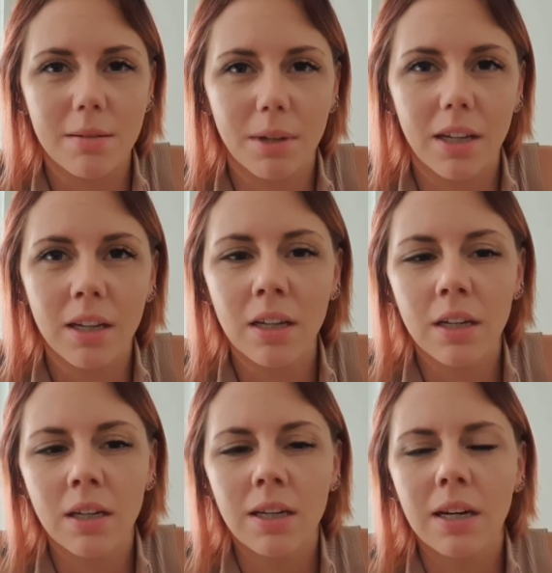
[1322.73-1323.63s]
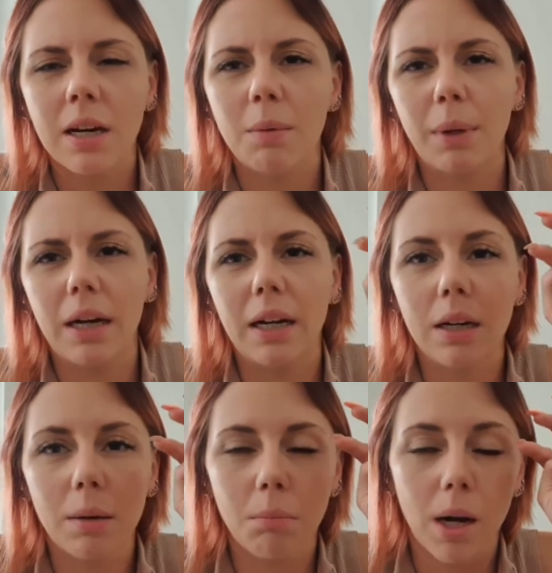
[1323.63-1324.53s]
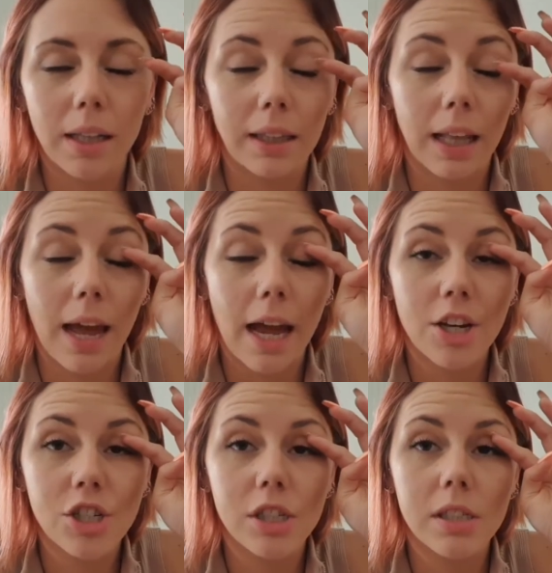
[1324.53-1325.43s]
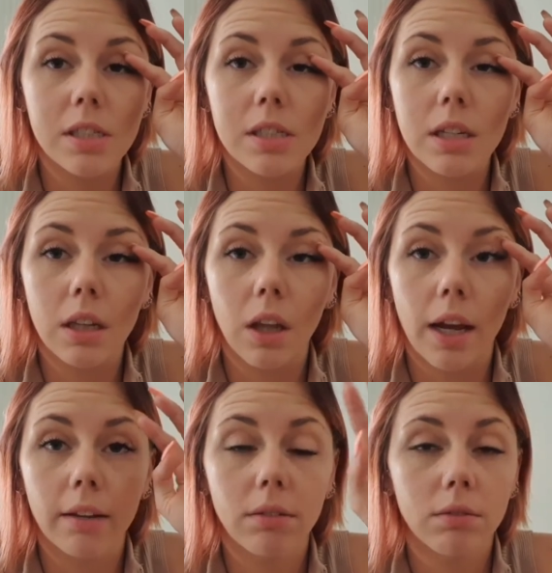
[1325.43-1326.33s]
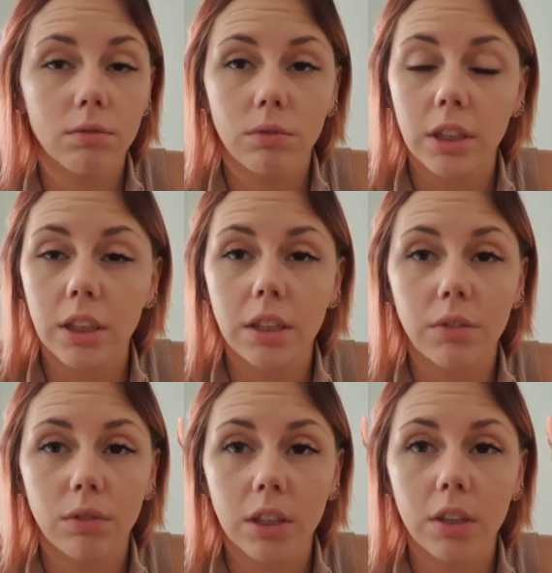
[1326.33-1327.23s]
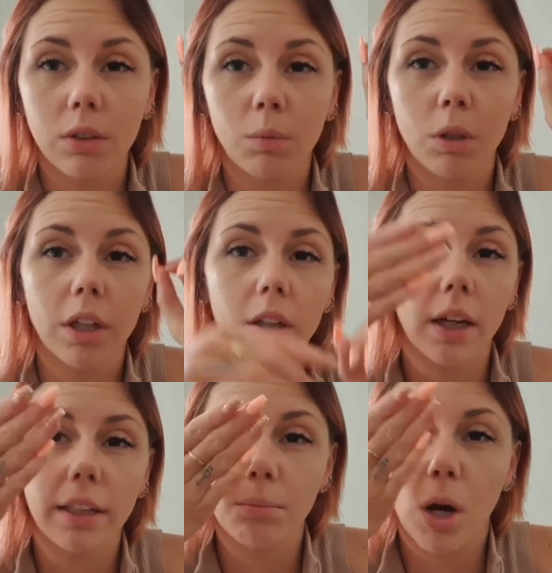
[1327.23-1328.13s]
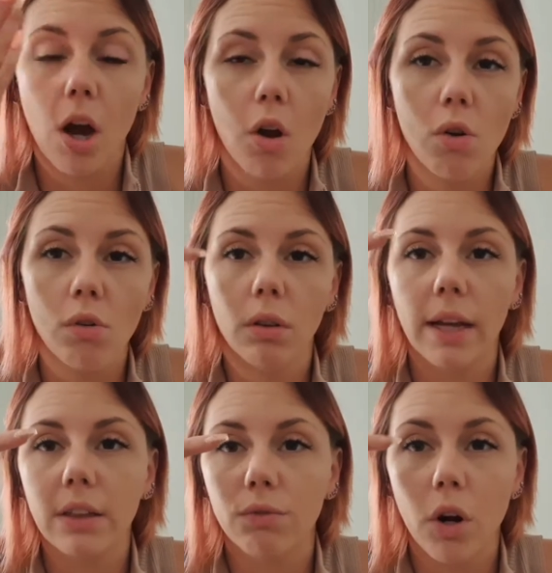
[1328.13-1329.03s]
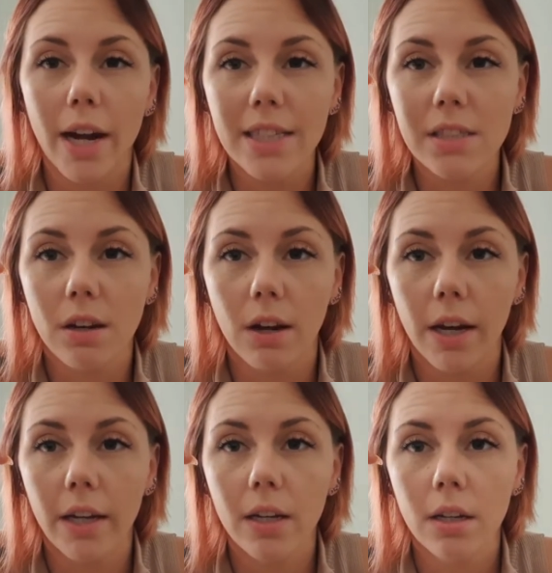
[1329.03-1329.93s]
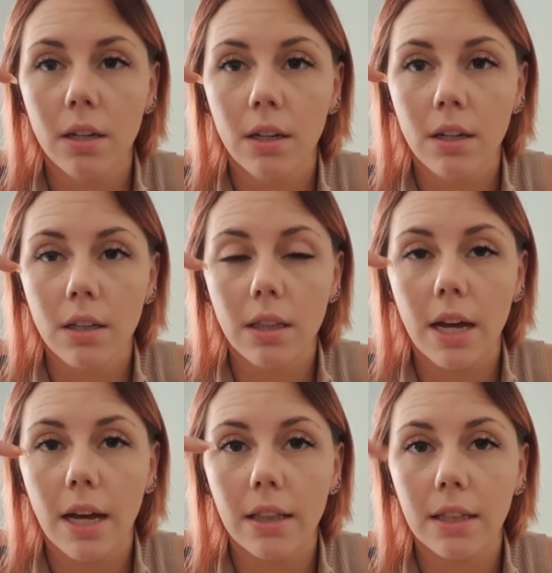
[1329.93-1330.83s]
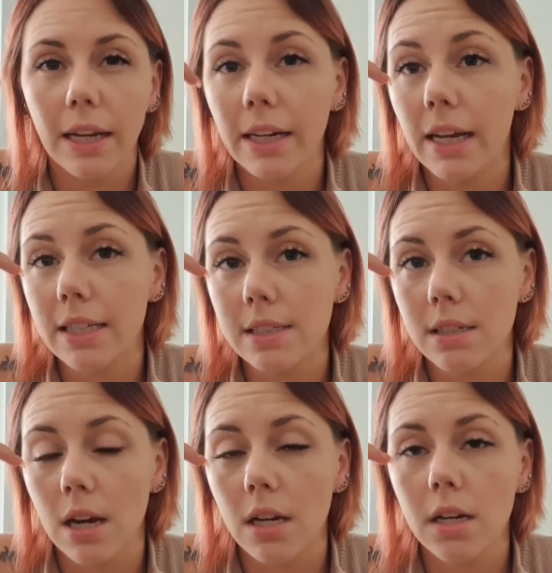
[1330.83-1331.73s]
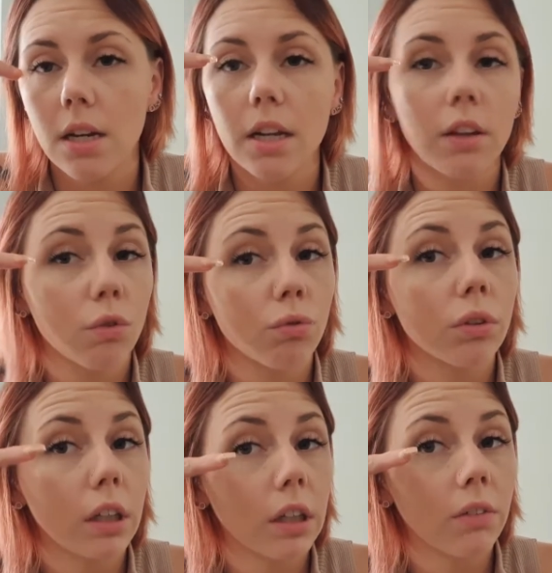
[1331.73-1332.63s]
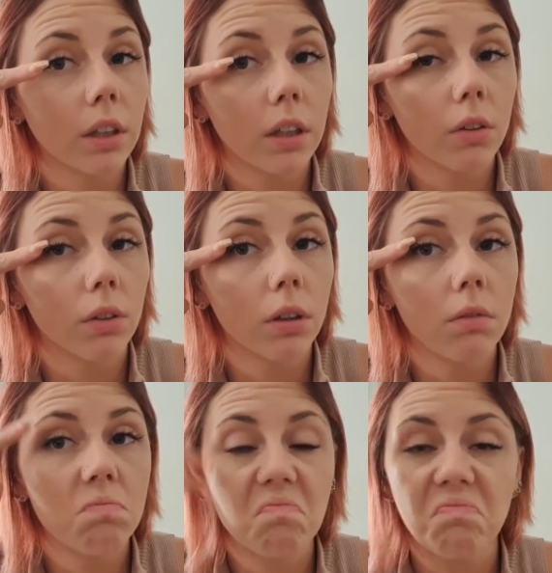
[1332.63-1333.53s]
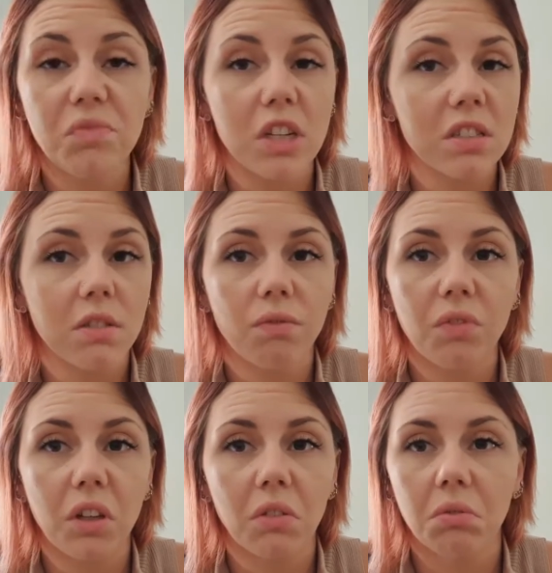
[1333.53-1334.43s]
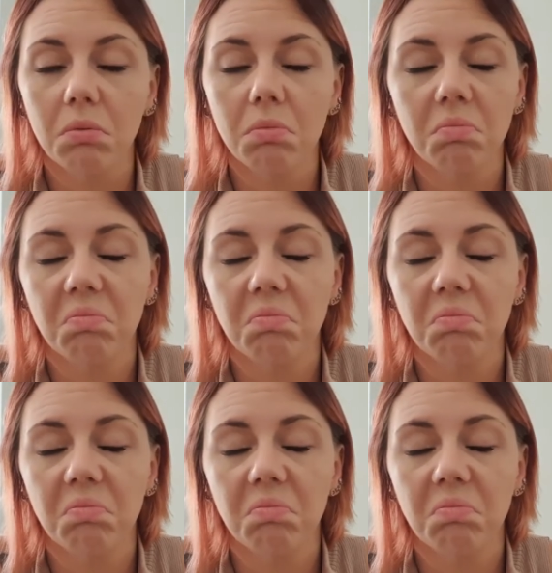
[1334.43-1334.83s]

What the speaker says: to me. But my lashes, like really, really good work. Like my whole, like the right side that the lady has done, it's really, really good. Doesn't feel